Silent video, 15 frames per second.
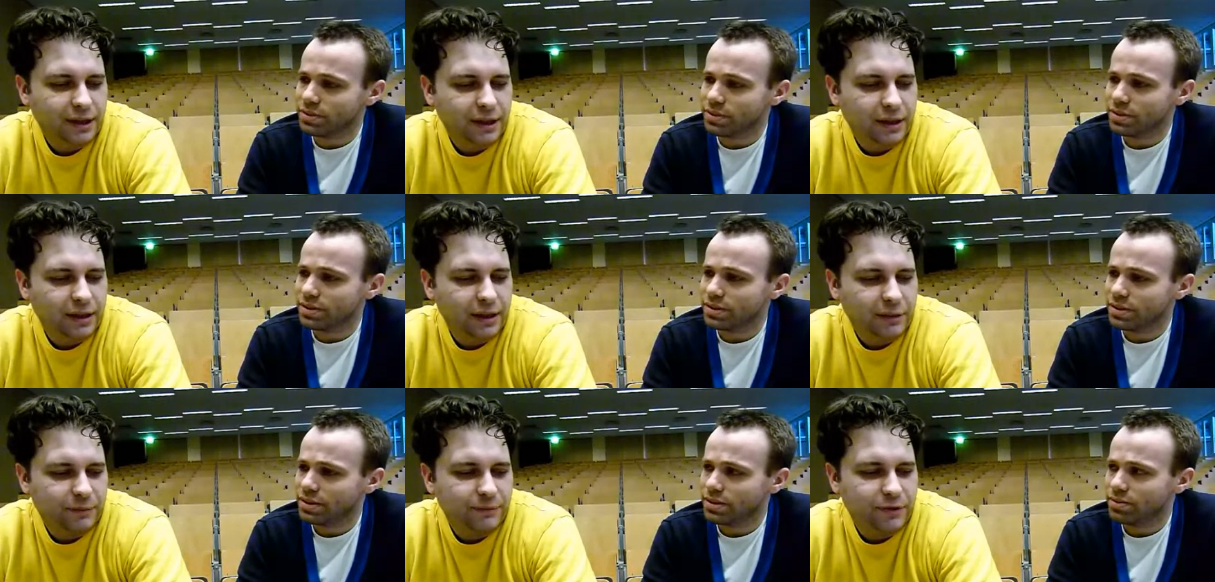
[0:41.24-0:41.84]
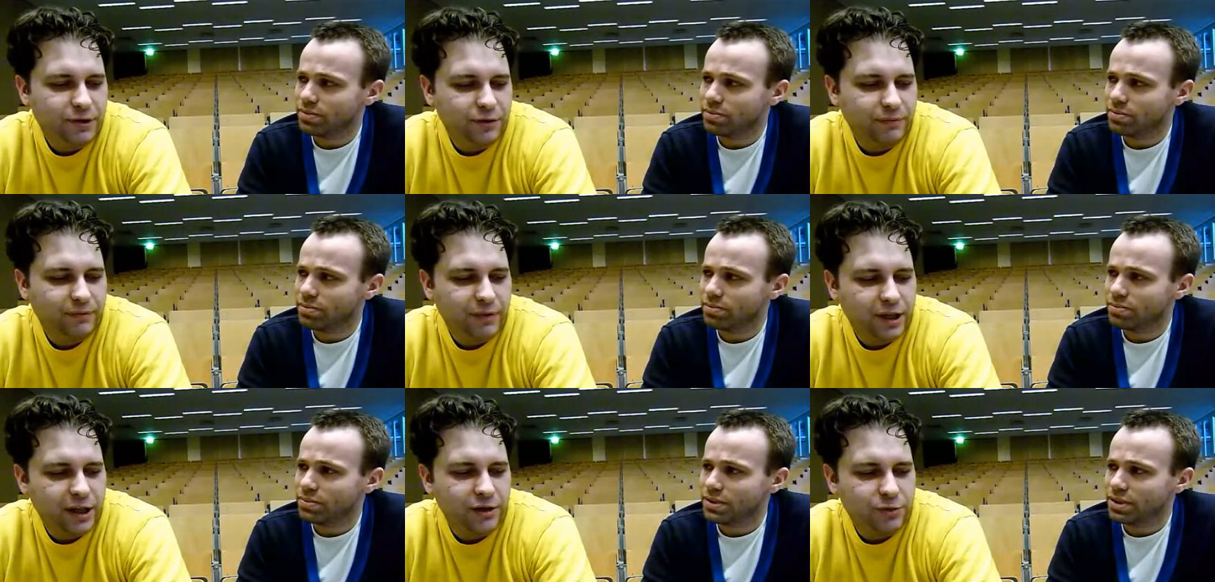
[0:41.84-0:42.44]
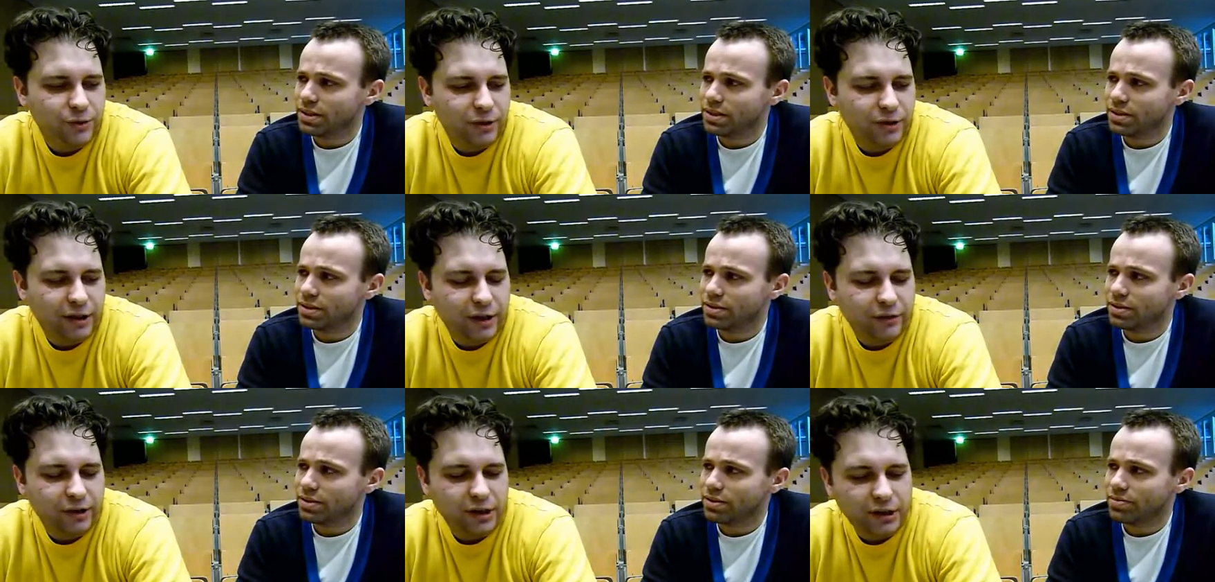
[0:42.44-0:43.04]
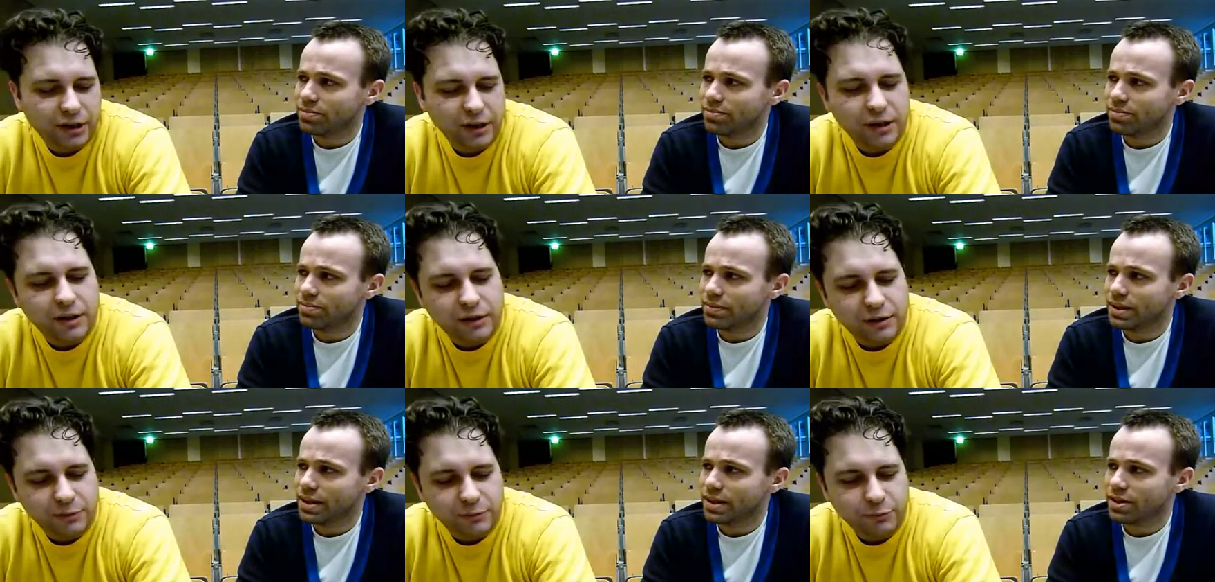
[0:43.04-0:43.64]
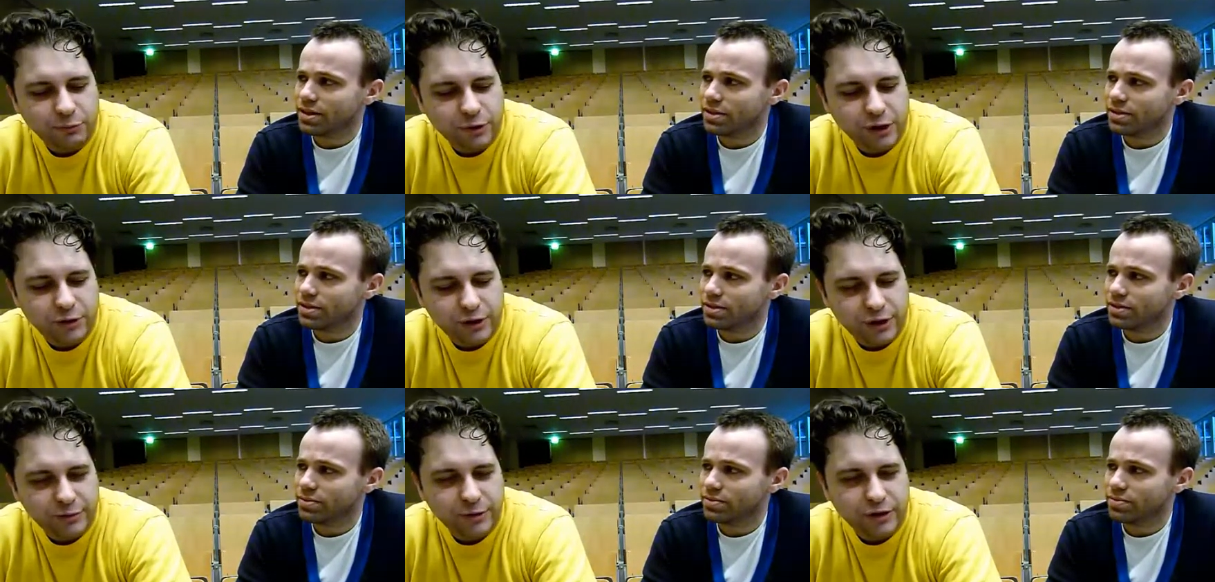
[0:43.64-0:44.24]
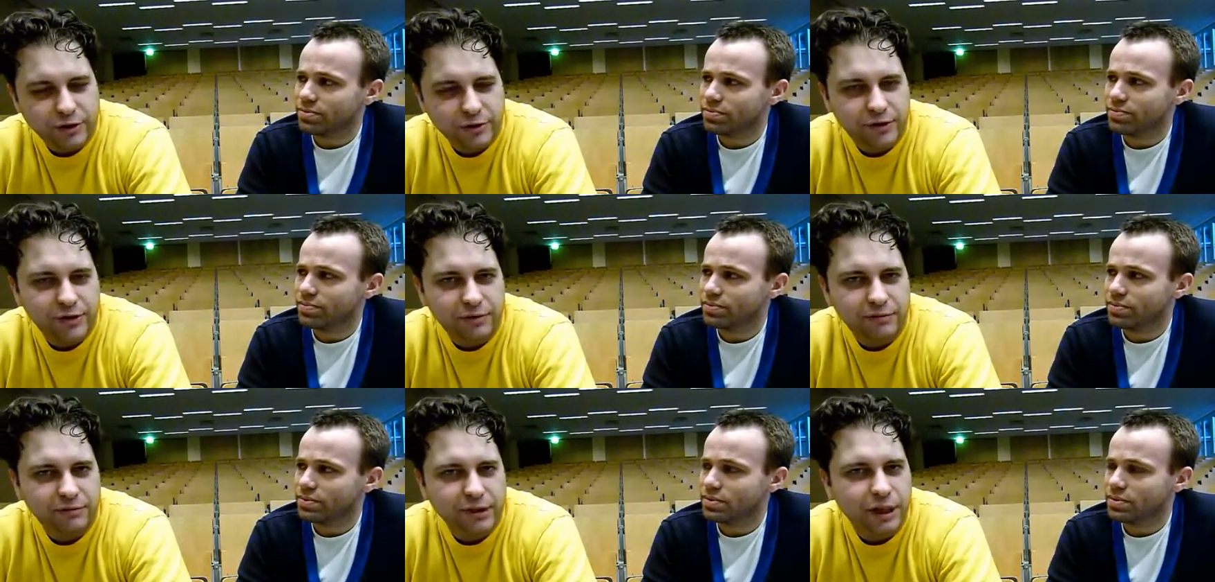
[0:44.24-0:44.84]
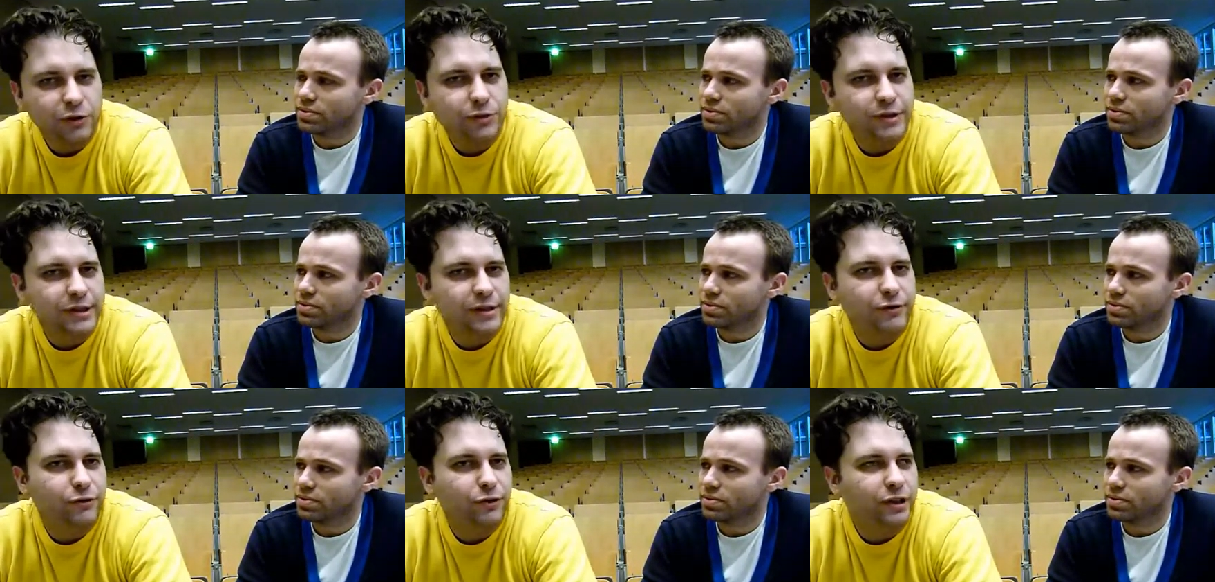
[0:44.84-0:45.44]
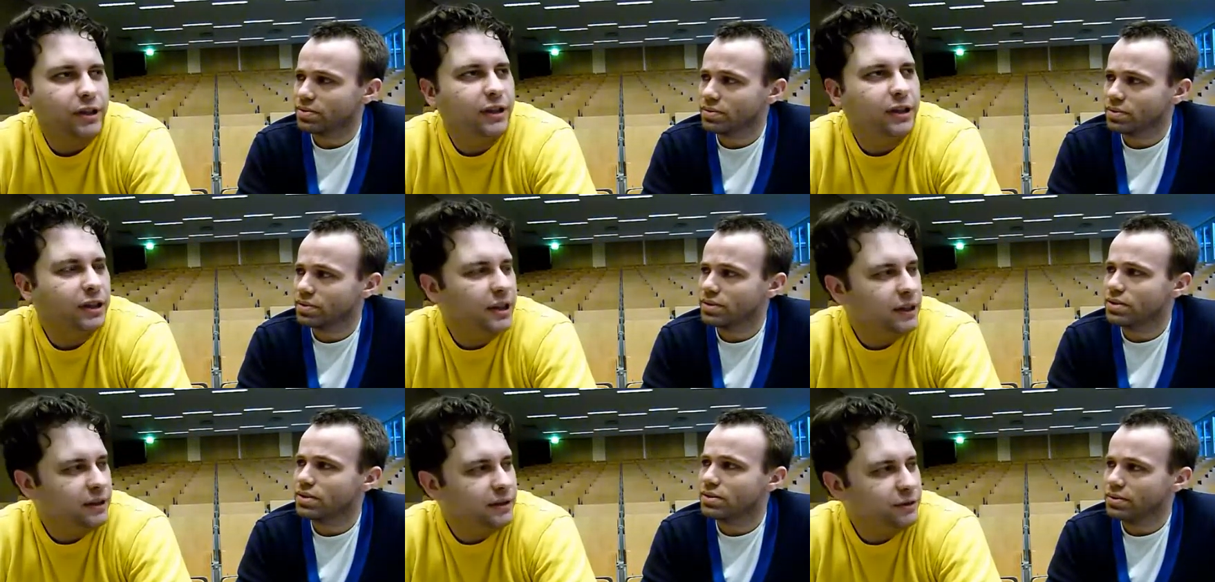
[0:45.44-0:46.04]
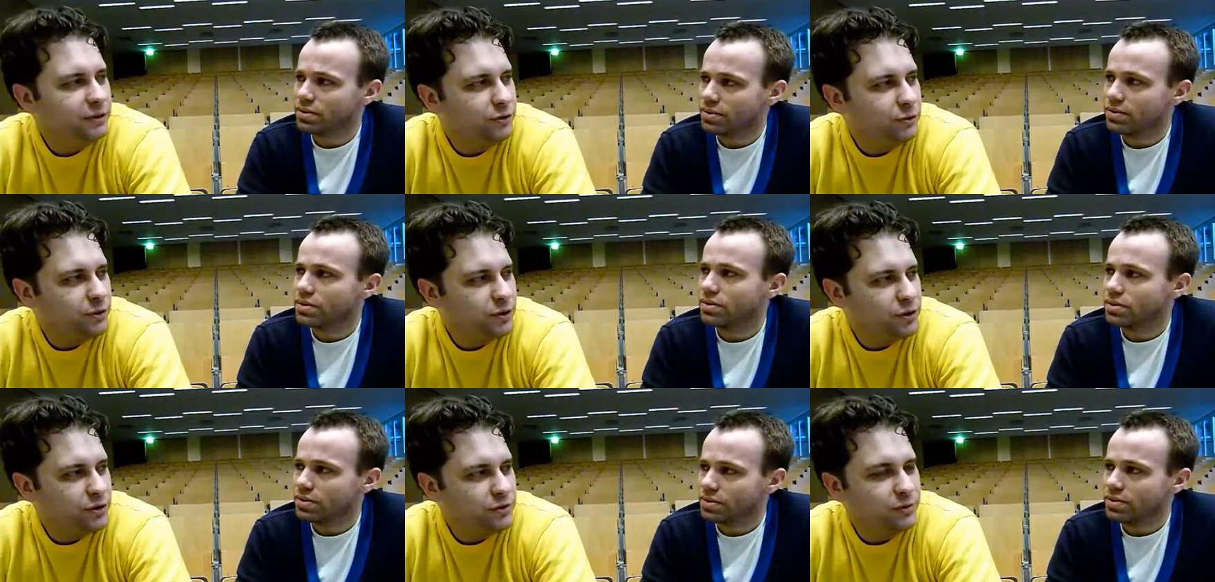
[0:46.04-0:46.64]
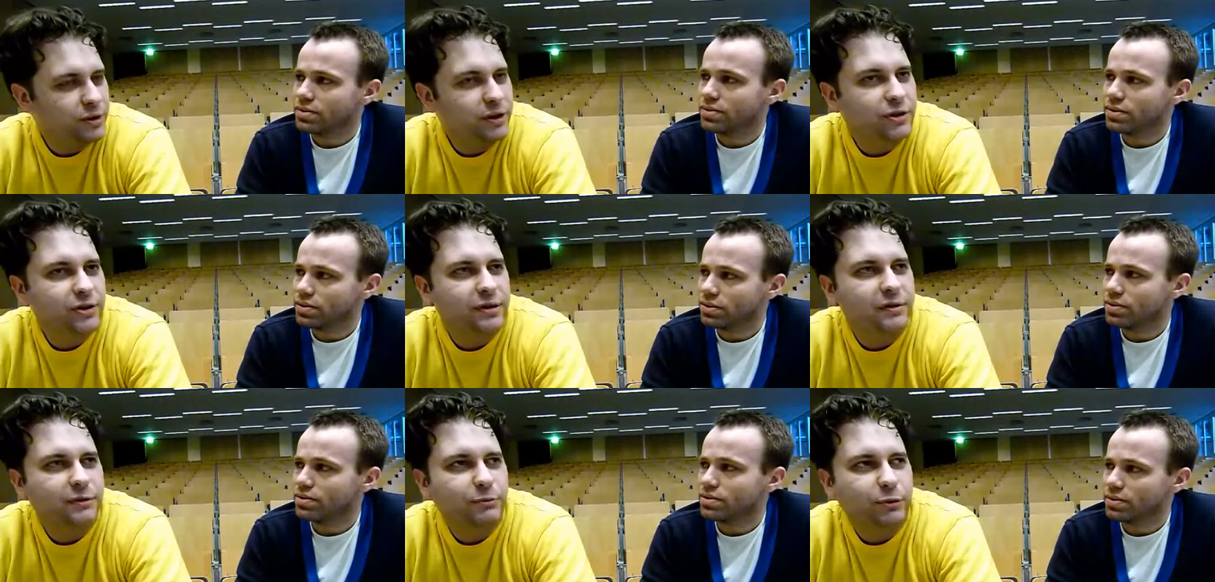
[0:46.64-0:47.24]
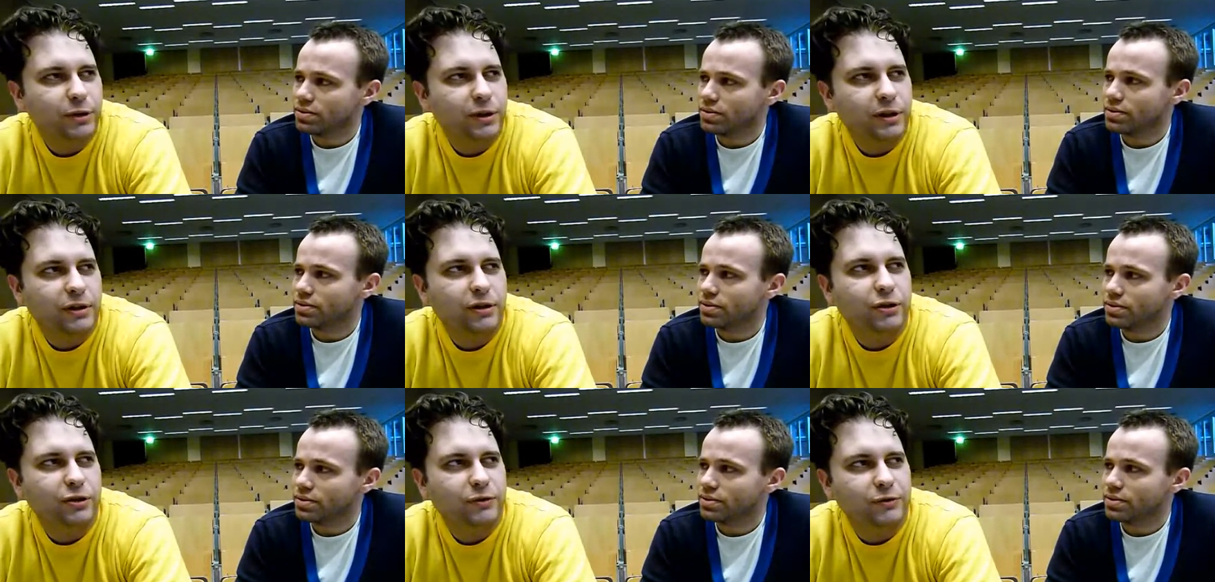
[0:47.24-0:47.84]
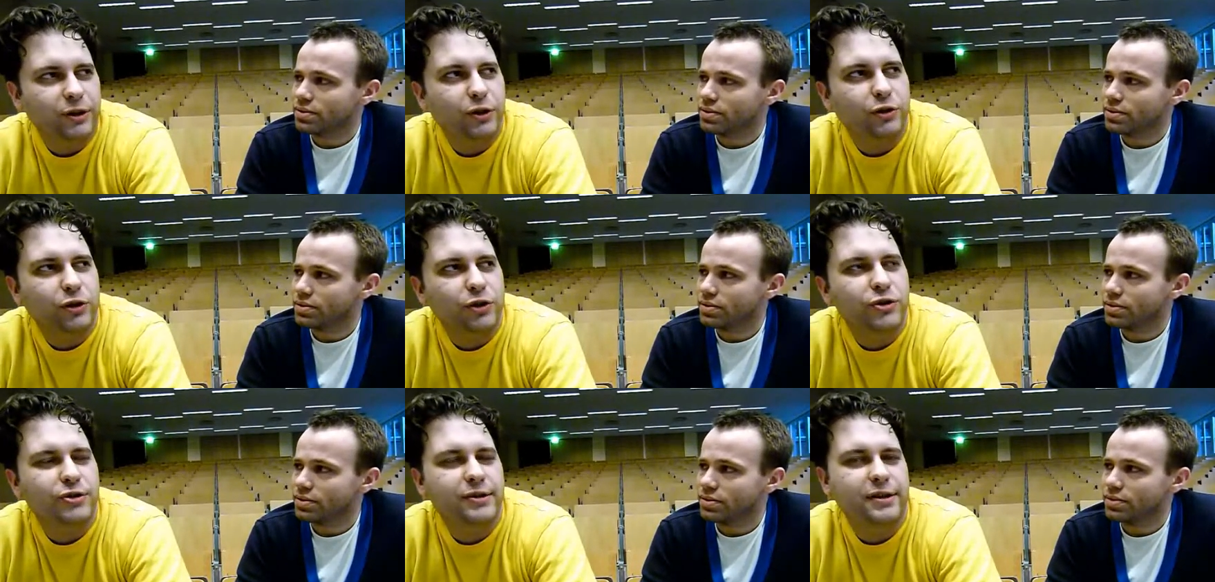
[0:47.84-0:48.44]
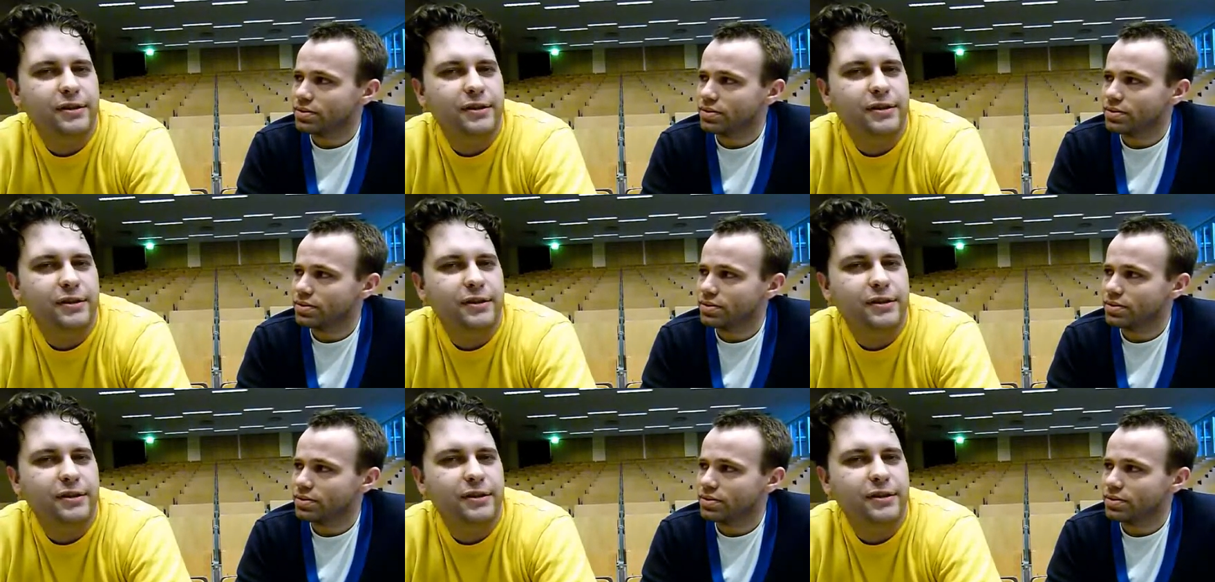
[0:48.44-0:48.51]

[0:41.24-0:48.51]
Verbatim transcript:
Speaker 1: Yeah, as we don't have any um, B-trips because we don't, entrance is free and no registration. But our very cautious